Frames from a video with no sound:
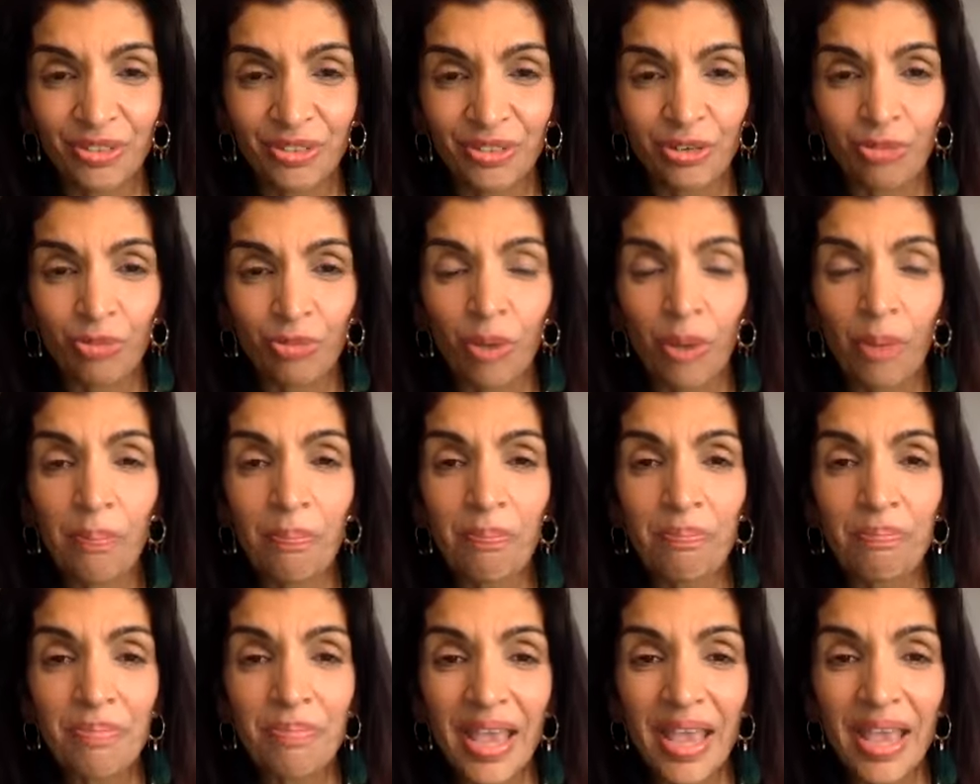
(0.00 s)
what
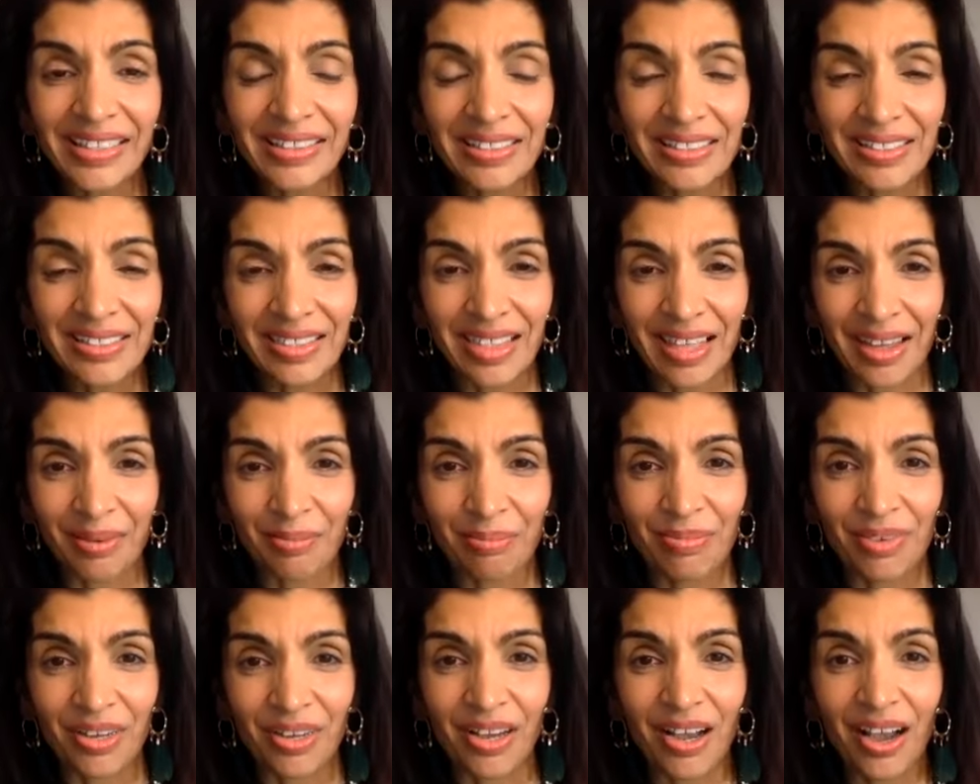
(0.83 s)
makes
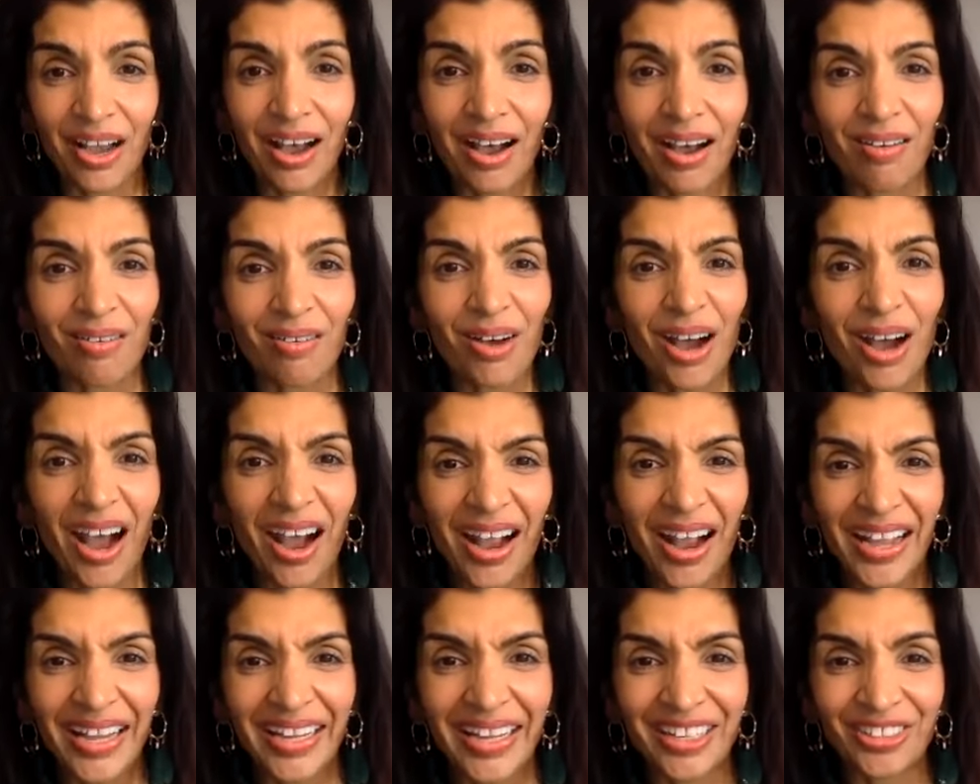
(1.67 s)
them
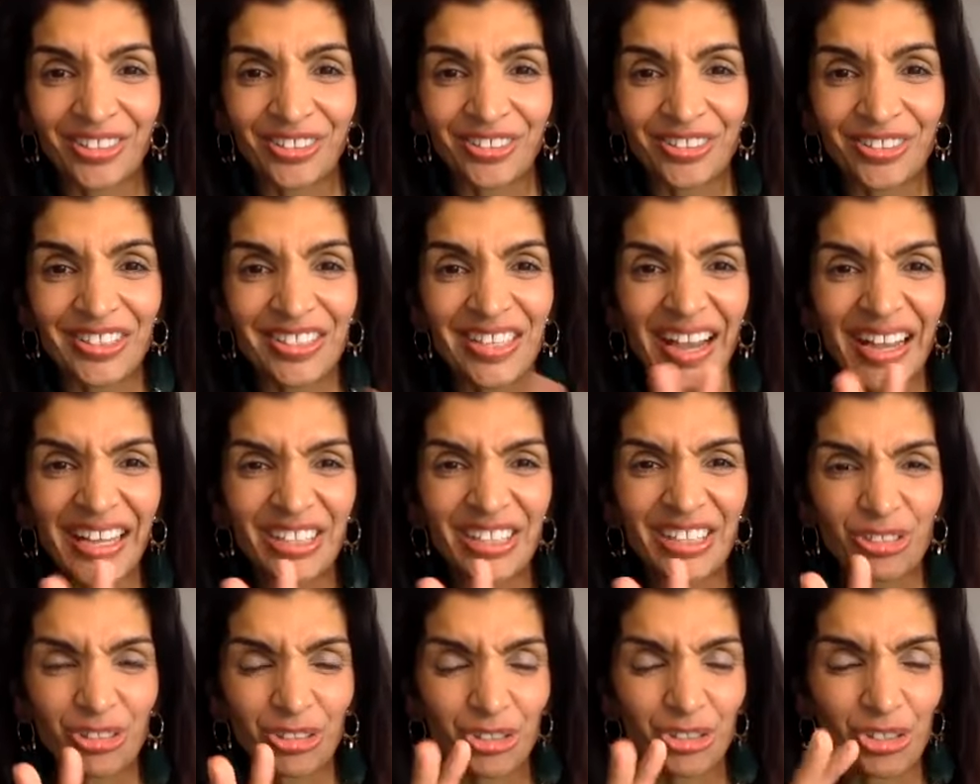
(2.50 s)
iron,
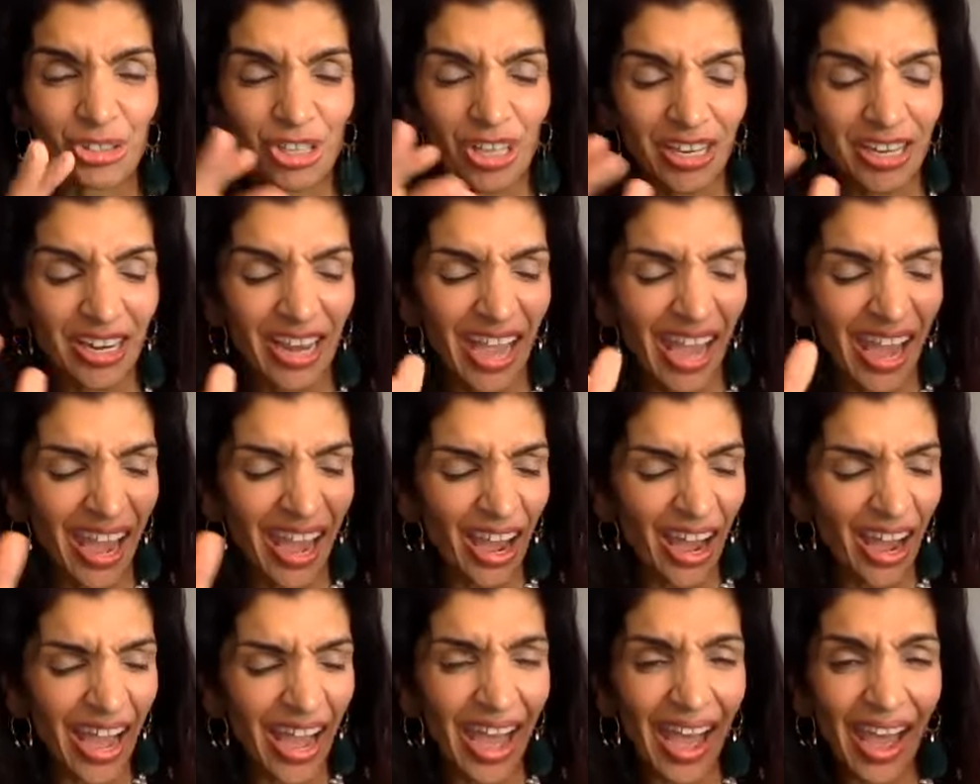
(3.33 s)
nitrogen,
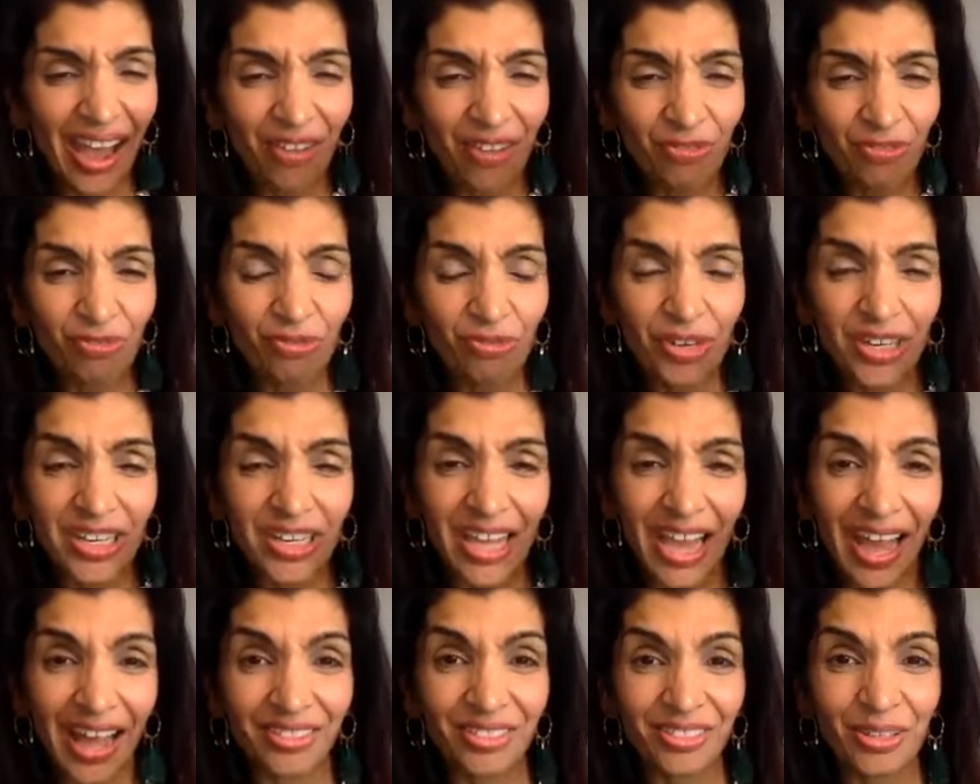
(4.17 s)

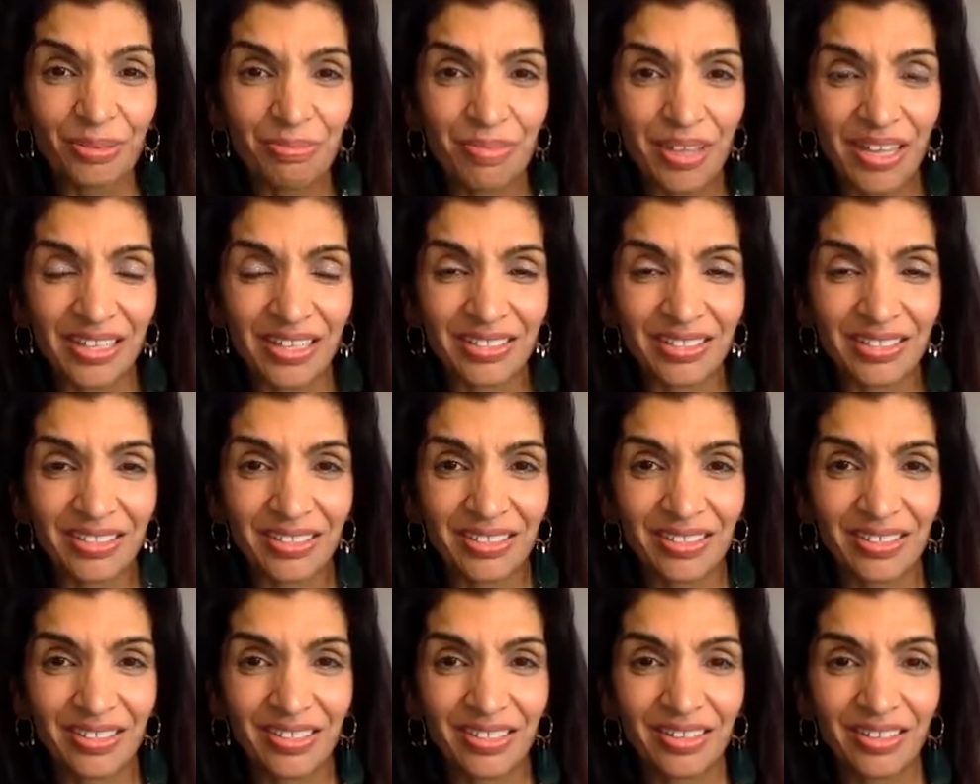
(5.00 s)
every element
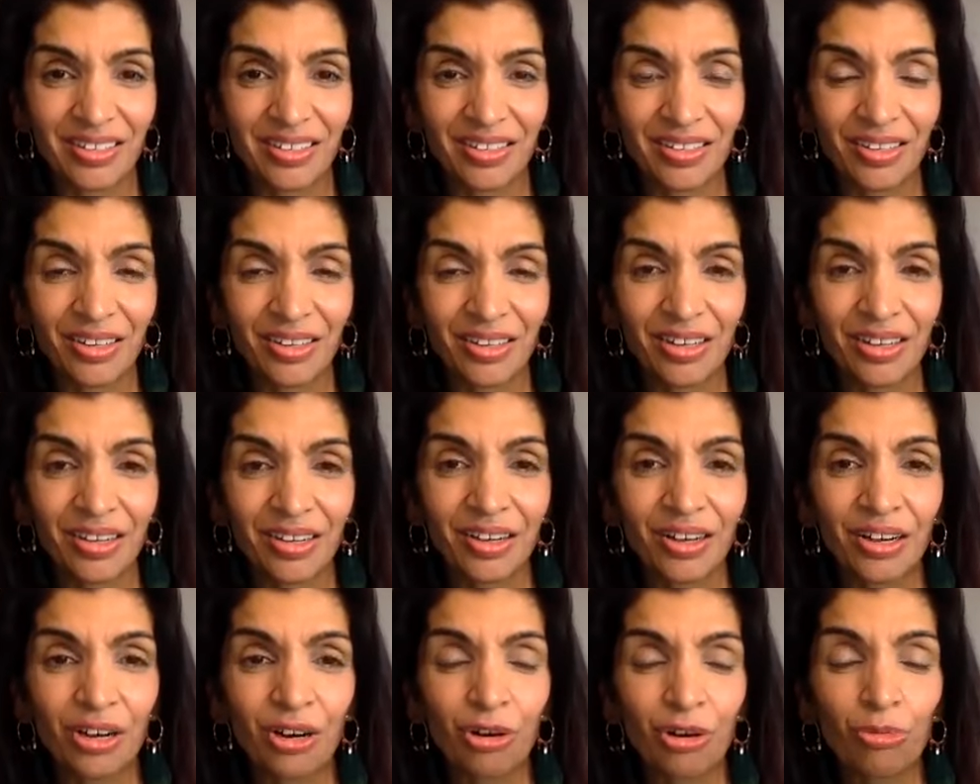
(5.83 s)

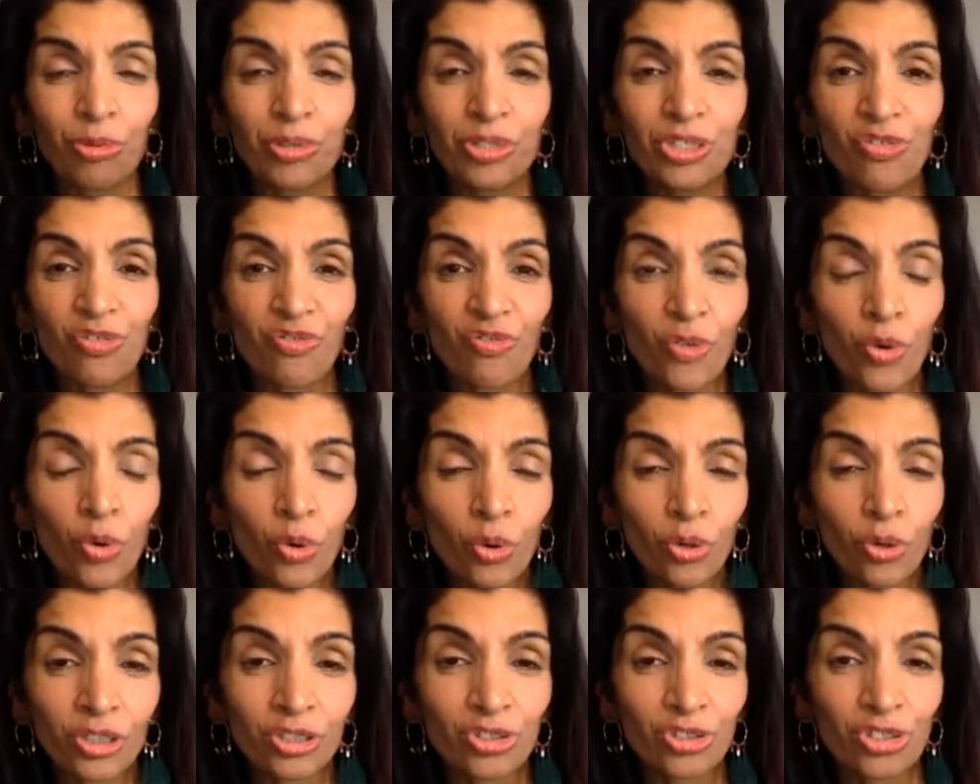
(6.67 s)
was
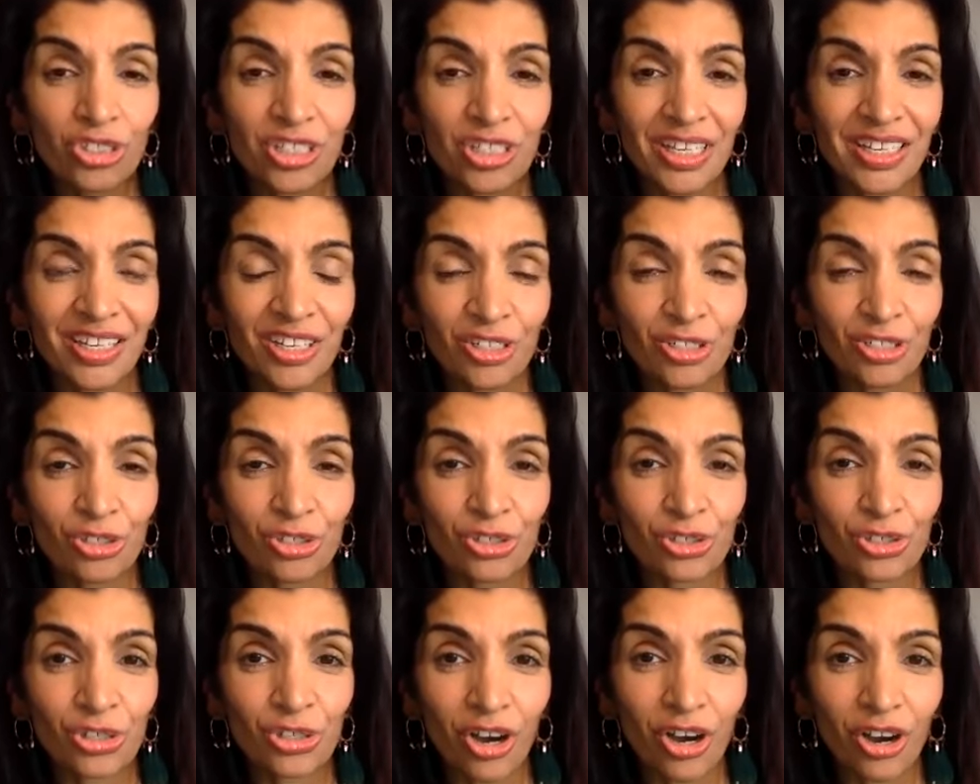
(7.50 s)
forged in a
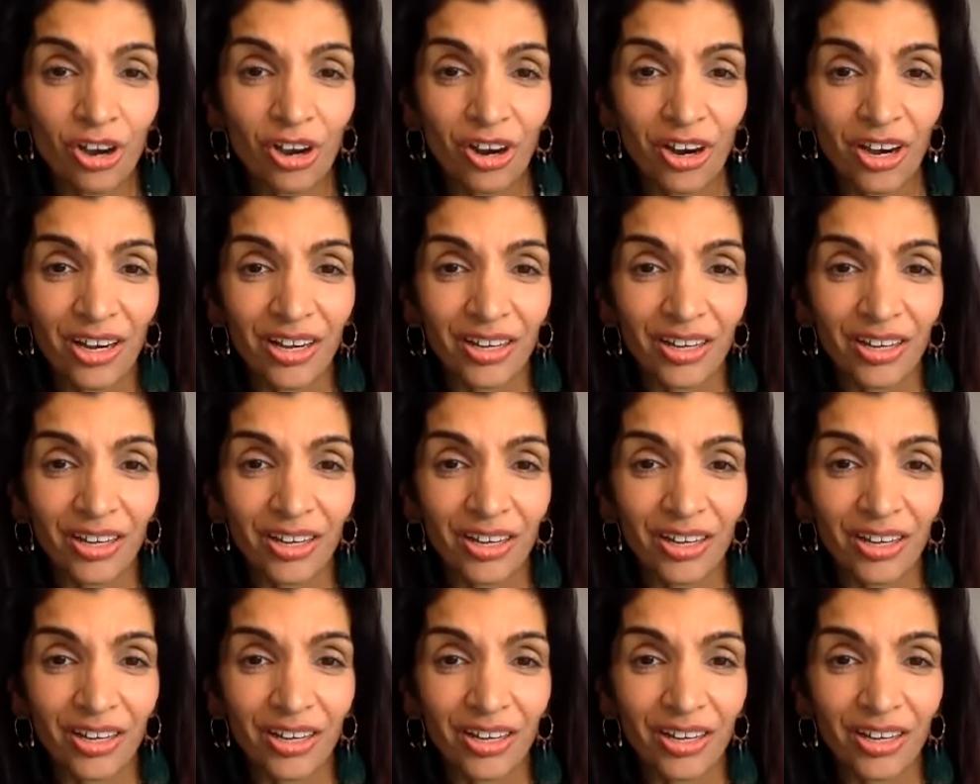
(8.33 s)
star,